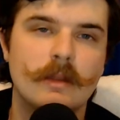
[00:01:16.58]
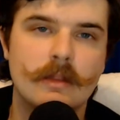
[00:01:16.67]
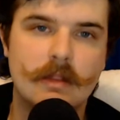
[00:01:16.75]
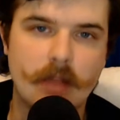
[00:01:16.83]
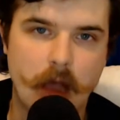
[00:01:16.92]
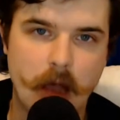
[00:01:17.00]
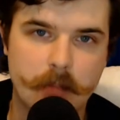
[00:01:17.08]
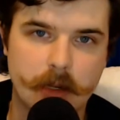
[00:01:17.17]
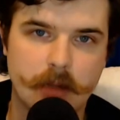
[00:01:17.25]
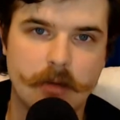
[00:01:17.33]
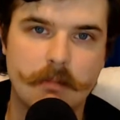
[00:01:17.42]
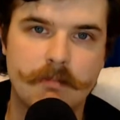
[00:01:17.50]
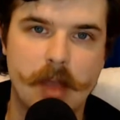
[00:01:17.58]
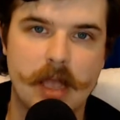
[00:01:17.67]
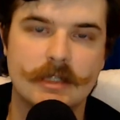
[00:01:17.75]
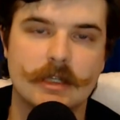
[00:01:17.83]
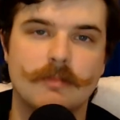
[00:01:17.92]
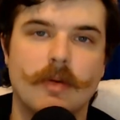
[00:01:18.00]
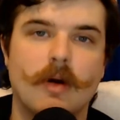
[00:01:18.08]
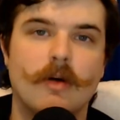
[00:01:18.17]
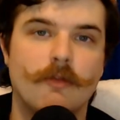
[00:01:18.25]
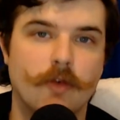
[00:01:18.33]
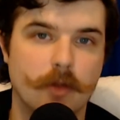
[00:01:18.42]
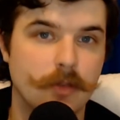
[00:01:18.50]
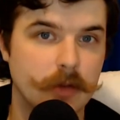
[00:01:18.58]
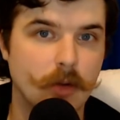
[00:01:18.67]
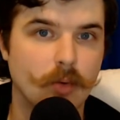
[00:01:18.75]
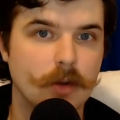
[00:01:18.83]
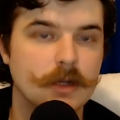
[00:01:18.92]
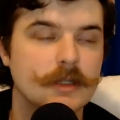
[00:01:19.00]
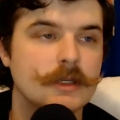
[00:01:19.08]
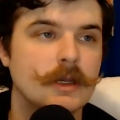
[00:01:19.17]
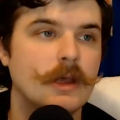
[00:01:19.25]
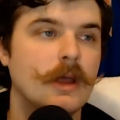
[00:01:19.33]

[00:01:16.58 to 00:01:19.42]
Dominant basketball for 3 quarters.